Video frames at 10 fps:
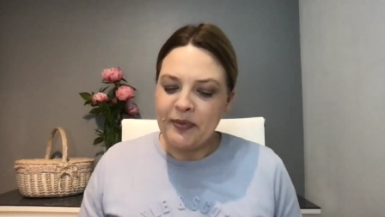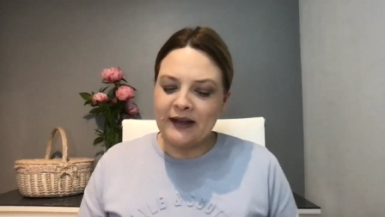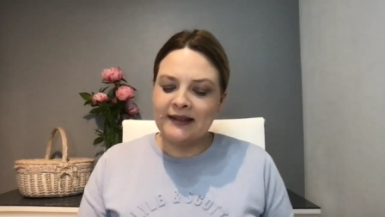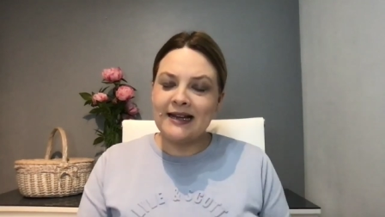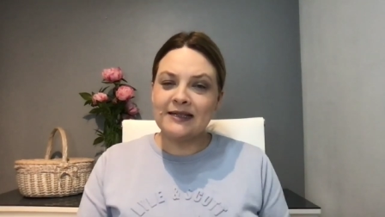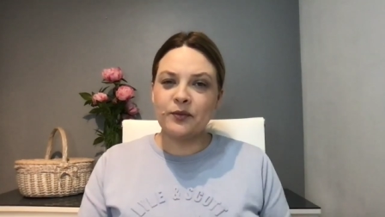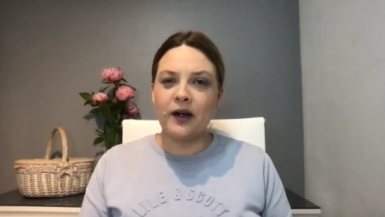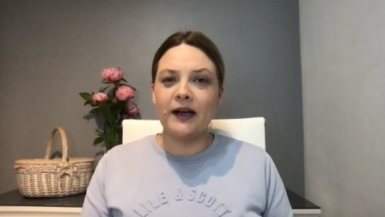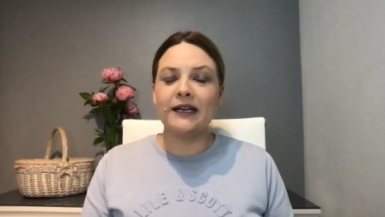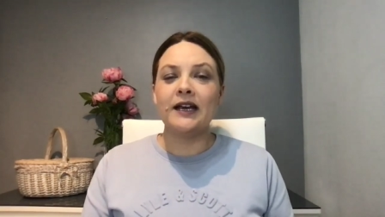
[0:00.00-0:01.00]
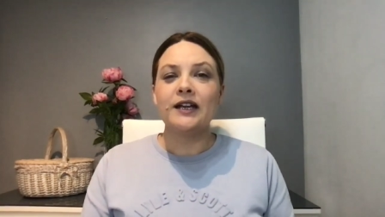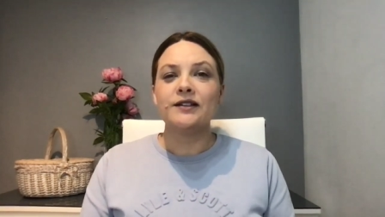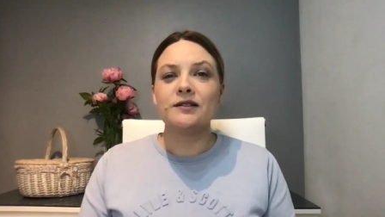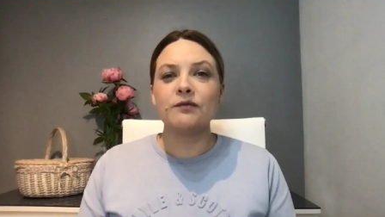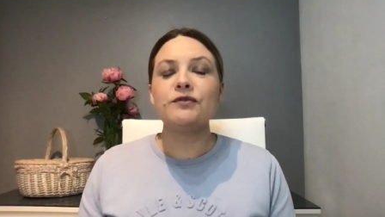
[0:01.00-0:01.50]
And that's why
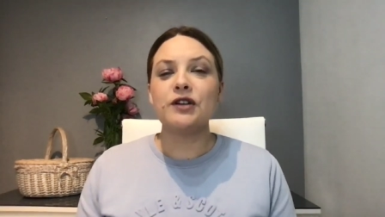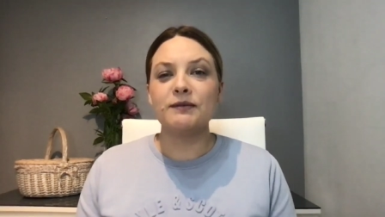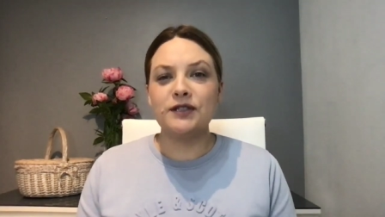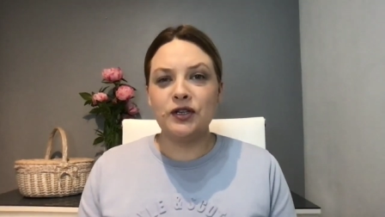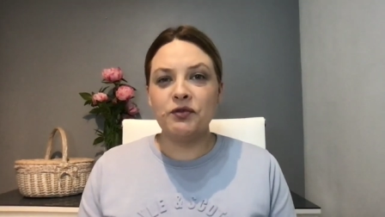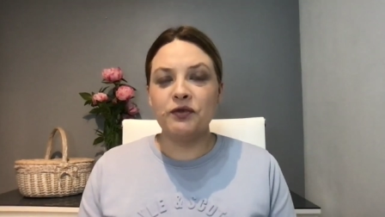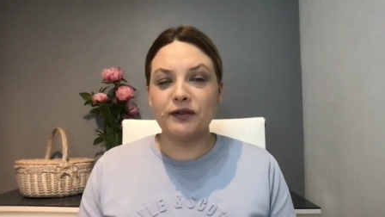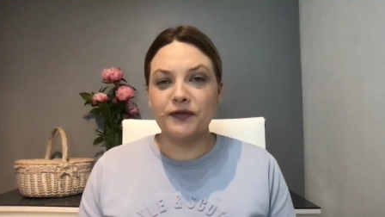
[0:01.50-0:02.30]
sometimes you will